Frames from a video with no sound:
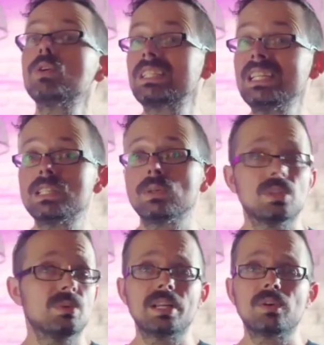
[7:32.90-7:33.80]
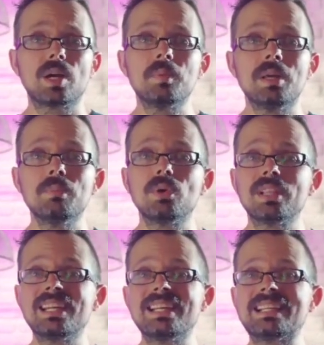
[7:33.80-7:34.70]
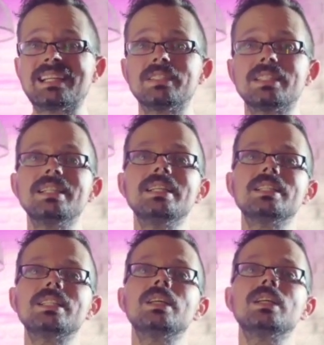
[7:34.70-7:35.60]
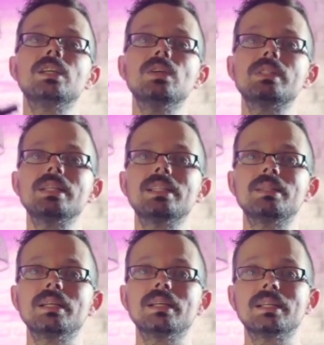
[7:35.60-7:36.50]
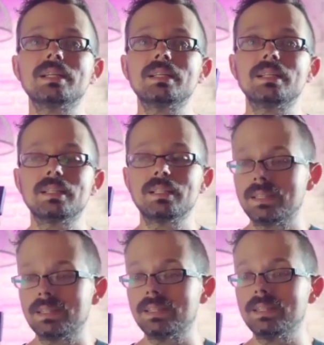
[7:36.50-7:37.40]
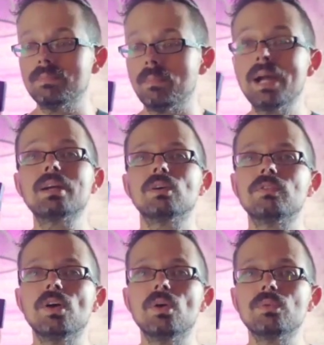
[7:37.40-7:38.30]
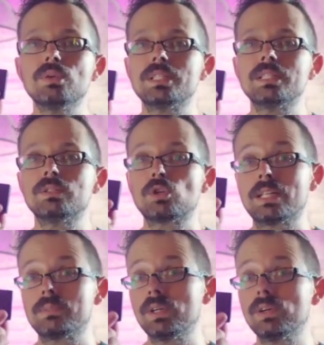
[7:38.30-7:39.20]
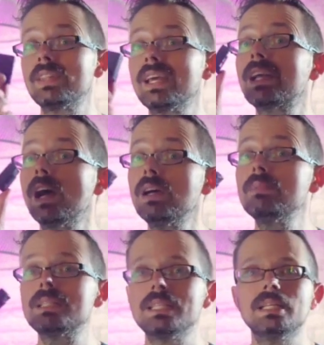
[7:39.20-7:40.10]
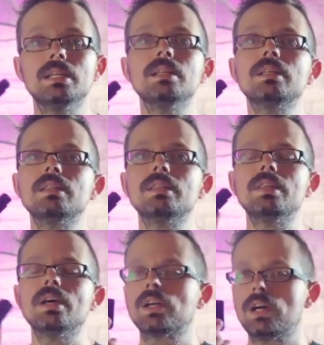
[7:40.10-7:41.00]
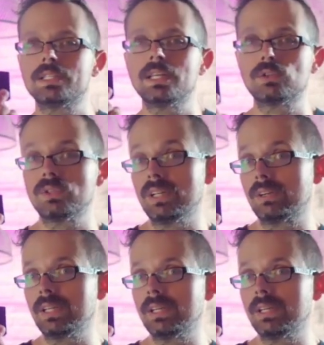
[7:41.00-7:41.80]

easy one, the one that I'd recommend more than anything else, is using the microphone transmitter that comes in the content creator kit.